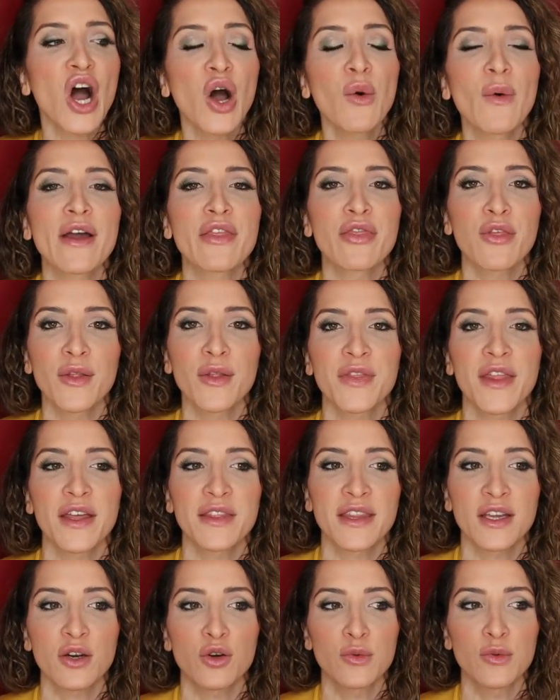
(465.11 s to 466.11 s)
oh, I thought
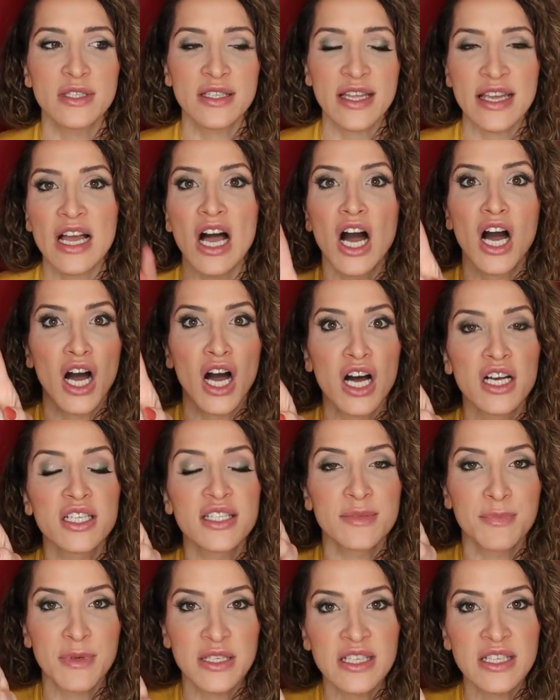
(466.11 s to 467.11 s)
that there was like a
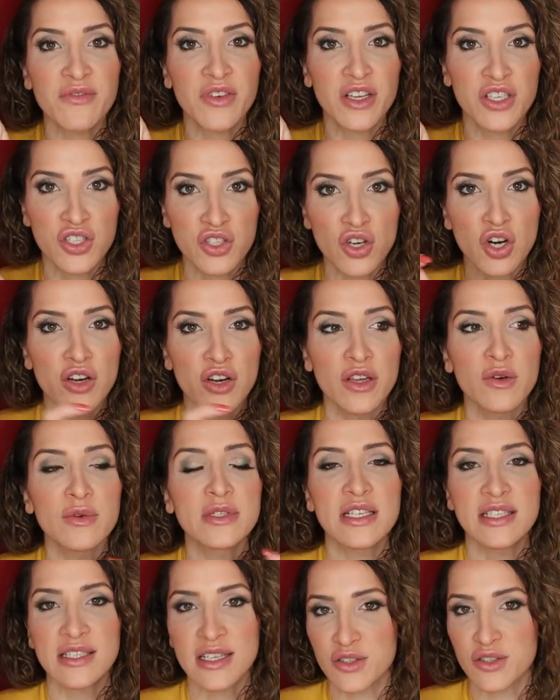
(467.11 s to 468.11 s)
specific star that
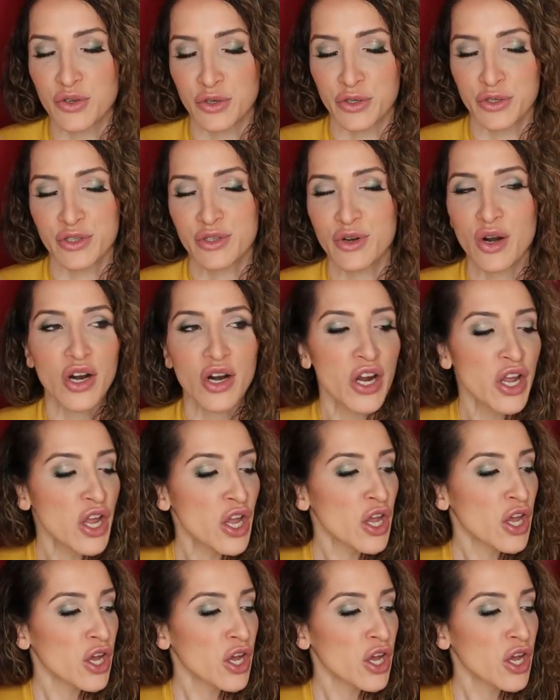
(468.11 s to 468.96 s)
was a sister star.